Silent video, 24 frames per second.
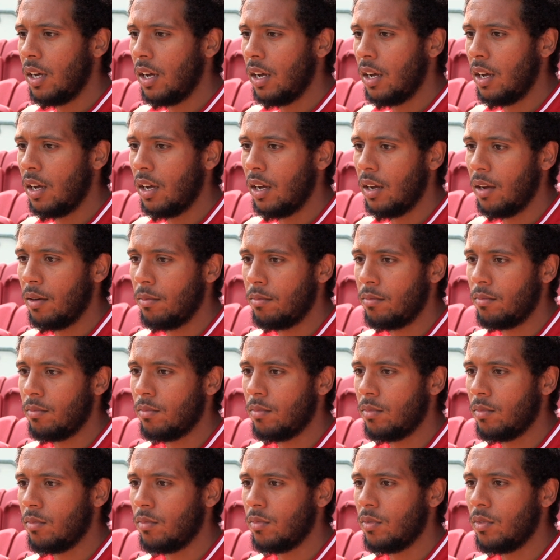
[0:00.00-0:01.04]

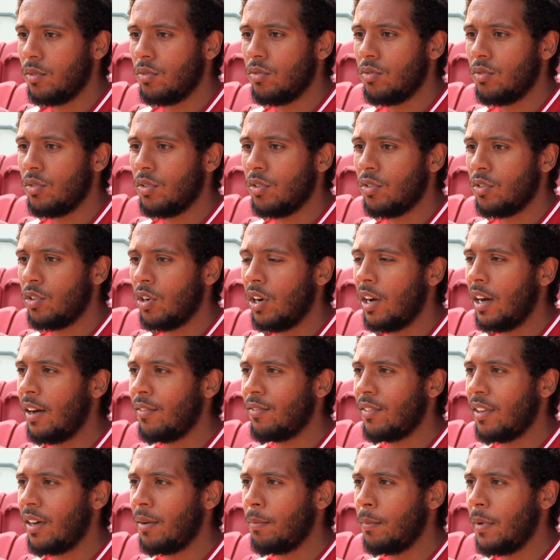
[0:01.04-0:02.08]
You got to
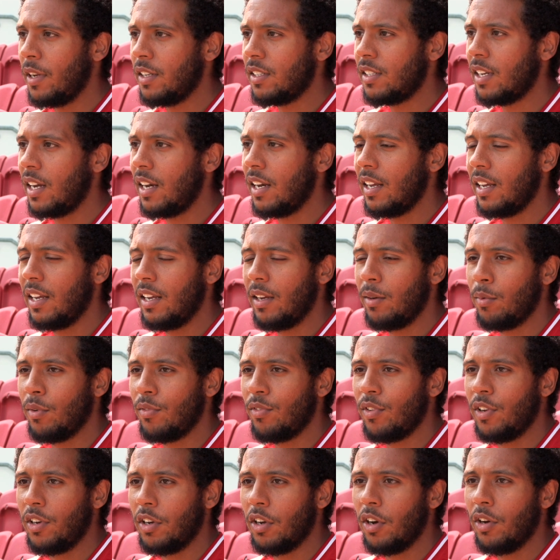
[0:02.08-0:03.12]
have that mentality
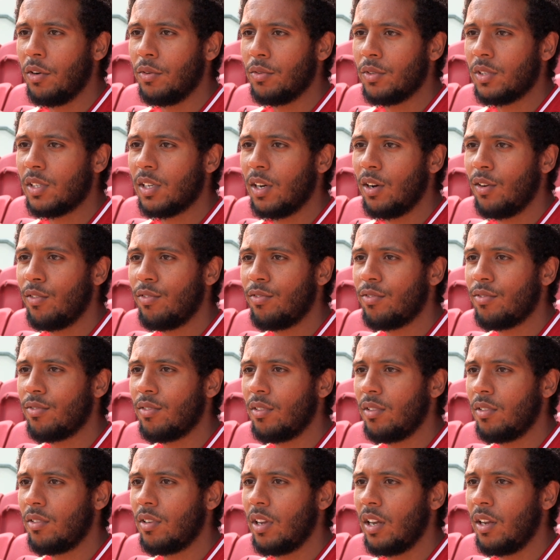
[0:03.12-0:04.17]
within your own self
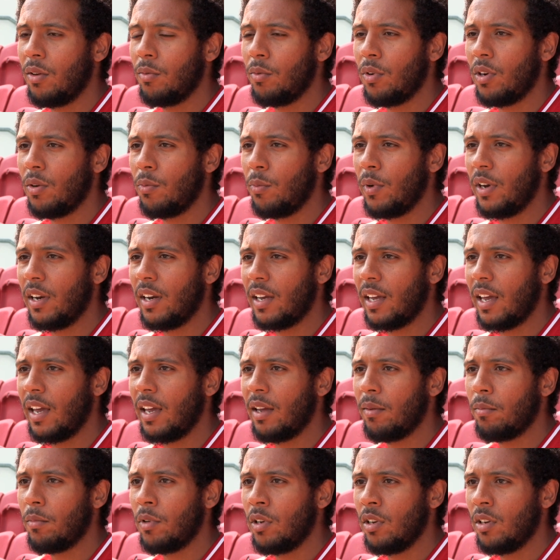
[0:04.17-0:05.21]
that you want to win the game,